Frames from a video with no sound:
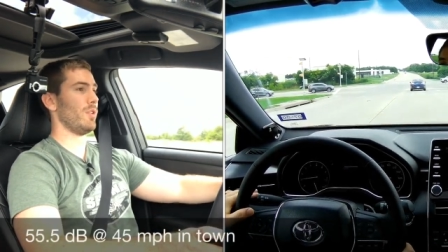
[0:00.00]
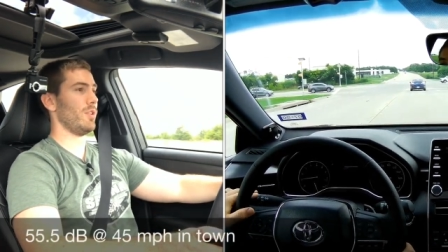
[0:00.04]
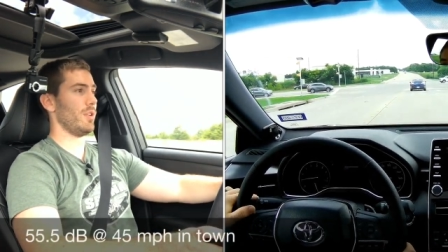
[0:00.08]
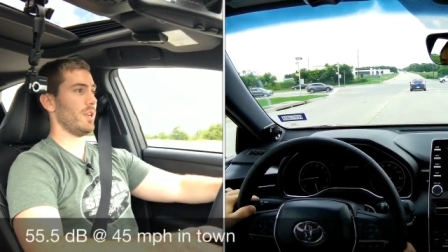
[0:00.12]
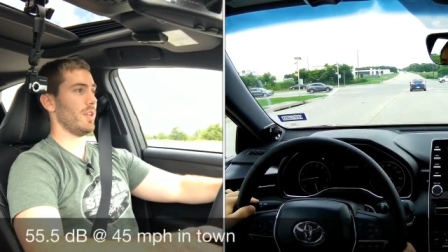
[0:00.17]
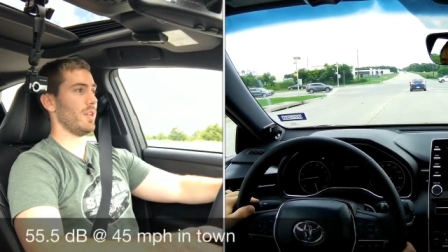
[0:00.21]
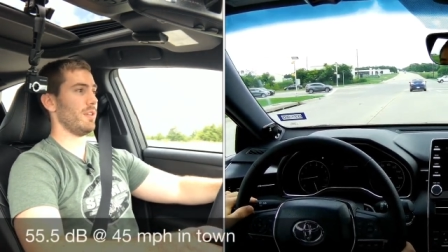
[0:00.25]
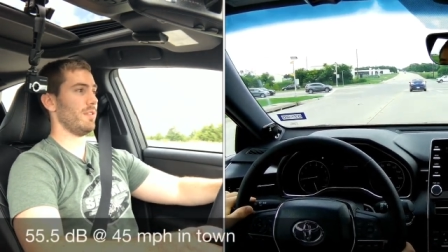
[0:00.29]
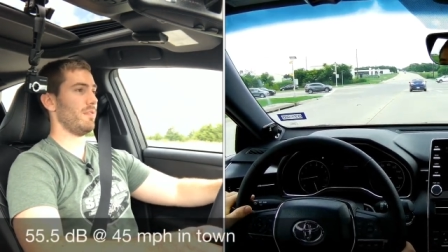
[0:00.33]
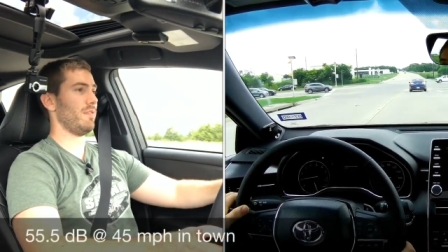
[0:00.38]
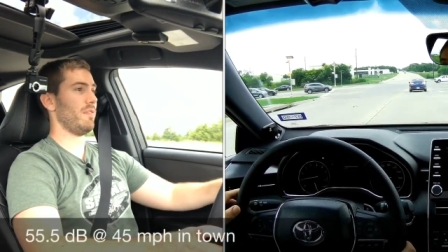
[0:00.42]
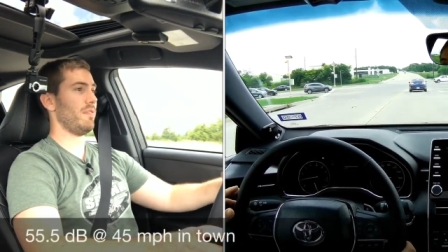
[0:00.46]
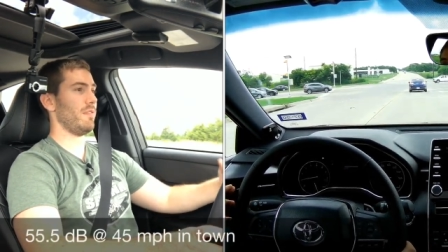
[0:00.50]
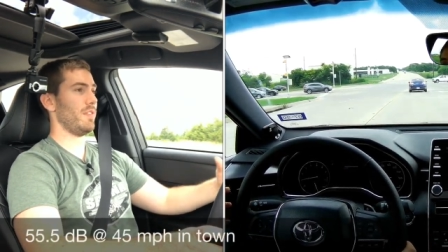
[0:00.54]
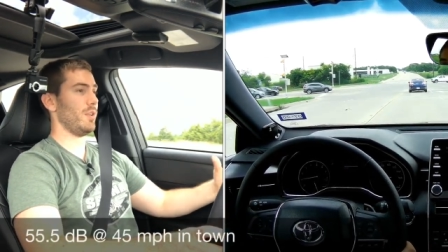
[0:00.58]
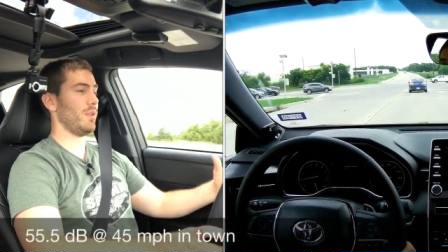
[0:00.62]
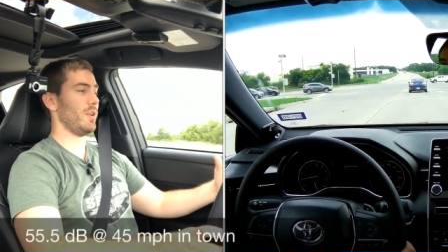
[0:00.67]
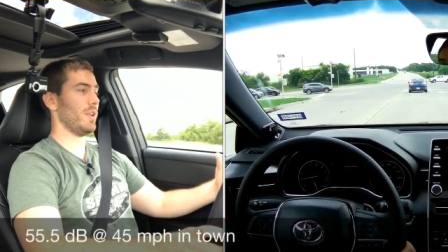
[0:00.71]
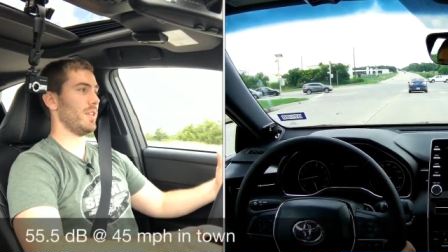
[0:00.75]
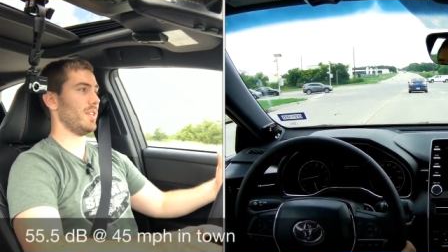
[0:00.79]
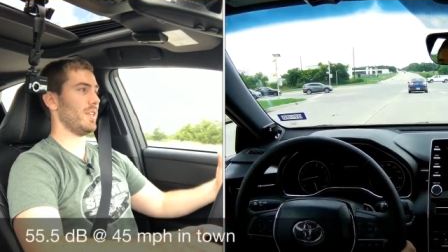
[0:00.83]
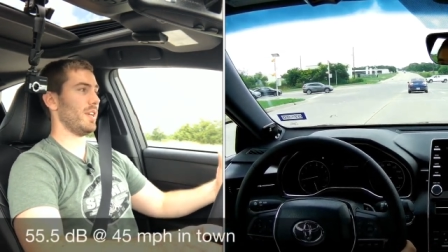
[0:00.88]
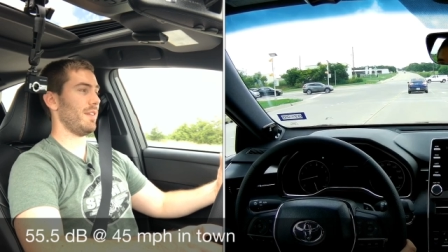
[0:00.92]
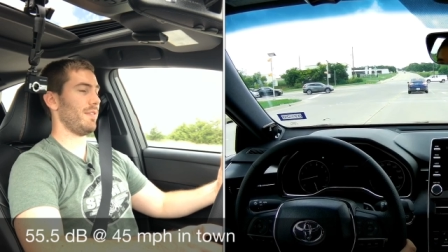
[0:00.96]
you
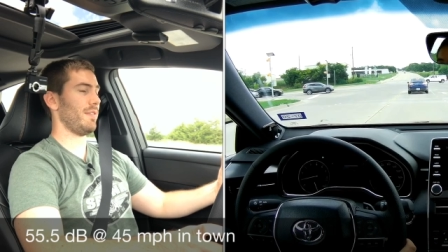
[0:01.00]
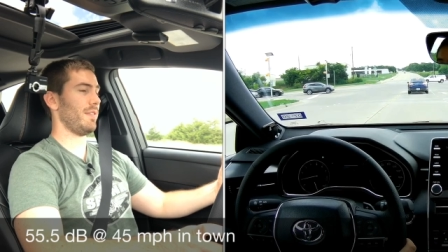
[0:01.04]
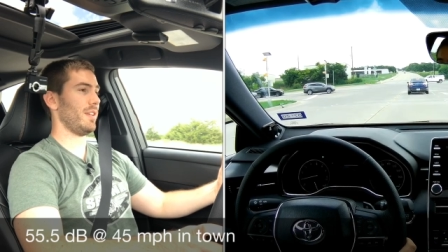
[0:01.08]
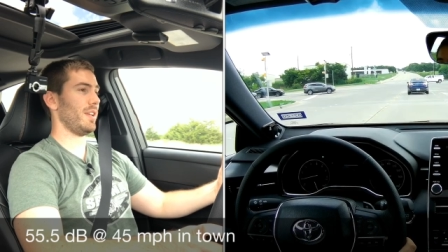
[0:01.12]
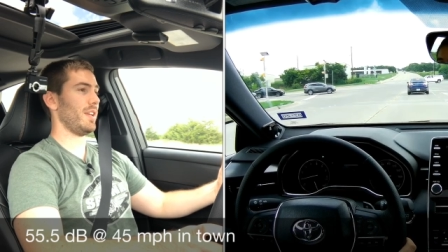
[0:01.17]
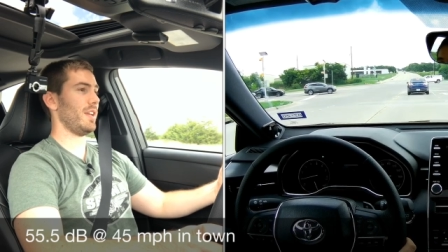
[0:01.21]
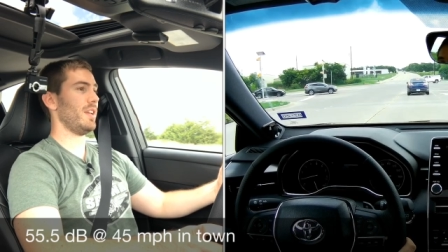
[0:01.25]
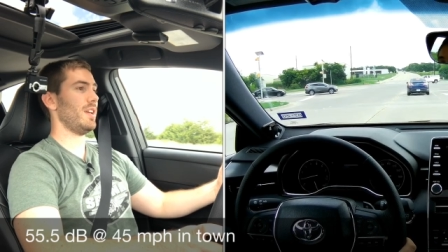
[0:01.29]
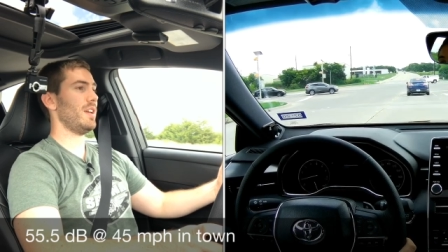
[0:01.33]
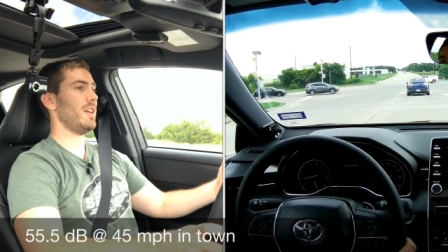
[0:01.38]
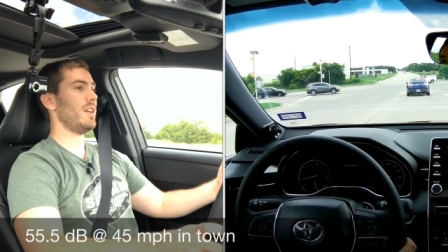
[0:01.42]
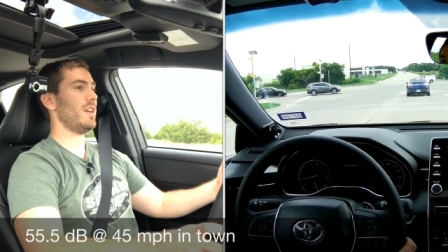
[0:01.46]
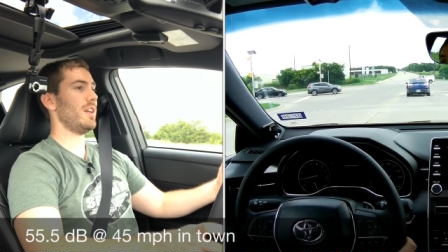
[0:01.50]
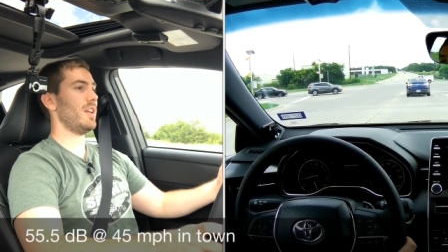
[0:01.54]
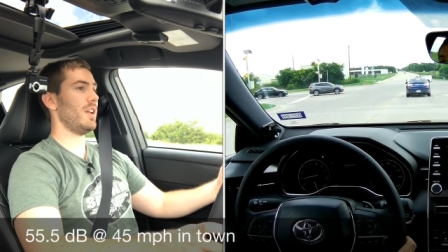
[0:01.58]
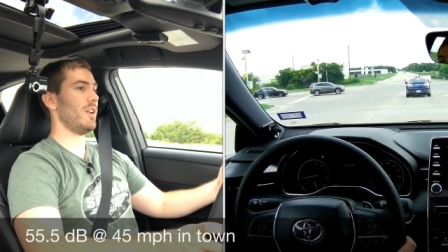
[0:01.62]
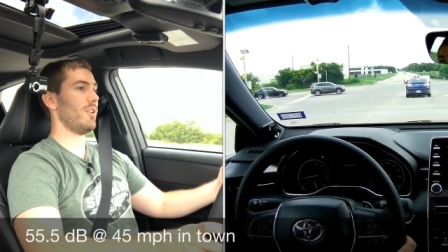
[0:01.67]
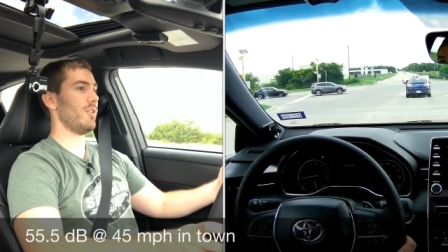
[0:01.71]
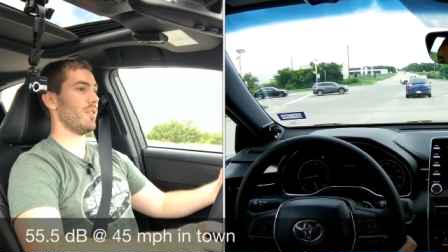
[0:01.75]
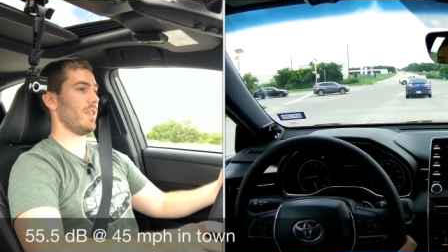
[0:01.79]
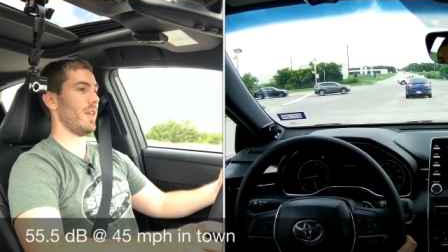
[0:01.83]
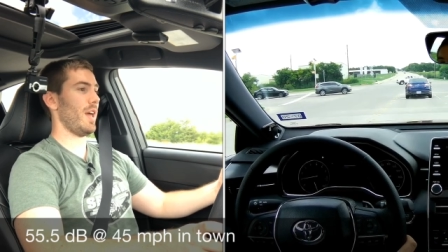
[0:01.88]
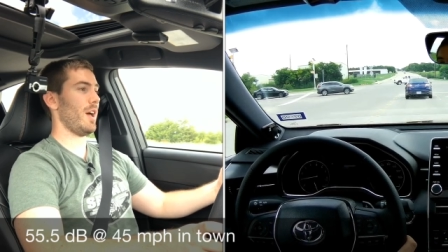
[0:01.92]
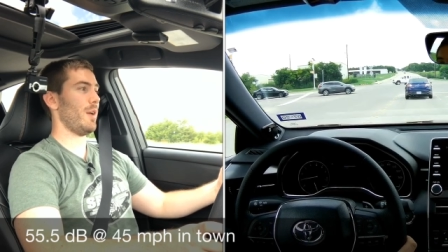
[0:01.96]
can definitely
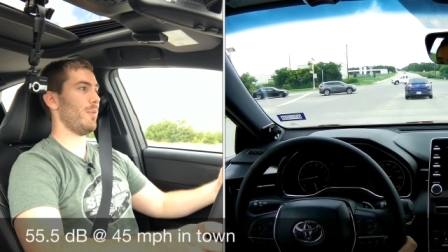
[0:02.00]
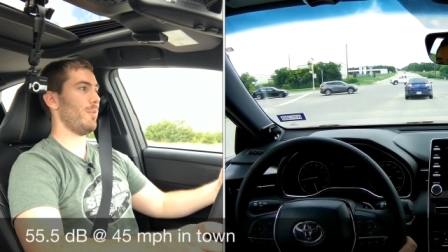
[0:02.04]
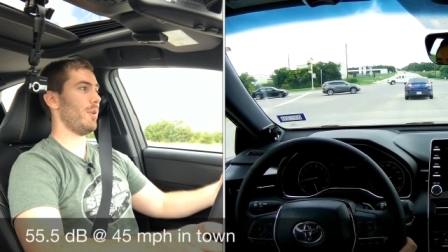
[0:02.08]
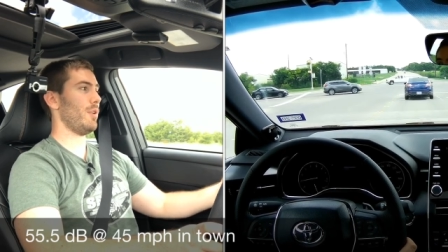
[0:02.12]
hear that.